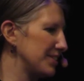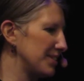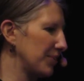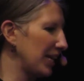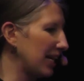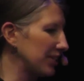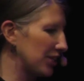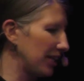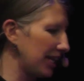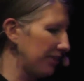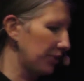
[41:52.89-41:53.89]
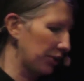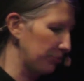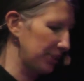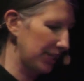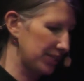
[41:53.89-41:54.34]
So they actually gave
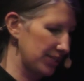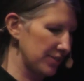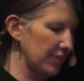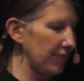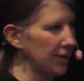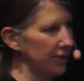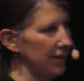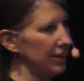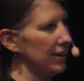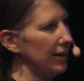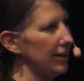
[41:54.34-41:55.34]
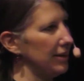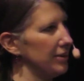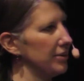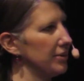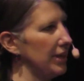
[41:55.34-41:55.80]
recommendations of very
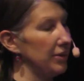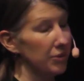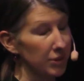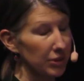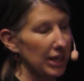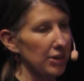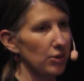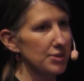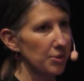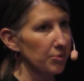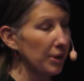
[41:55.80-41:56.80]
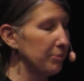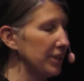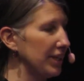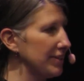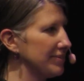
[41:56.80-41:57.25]
and also
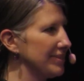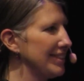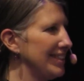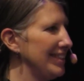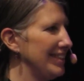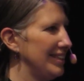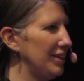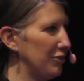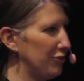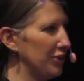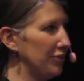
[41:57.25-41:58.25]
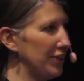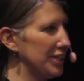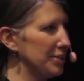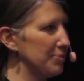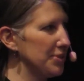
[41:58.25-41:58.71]
remedy for the
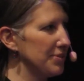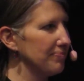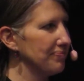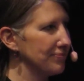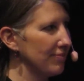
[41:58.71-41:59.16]
victims.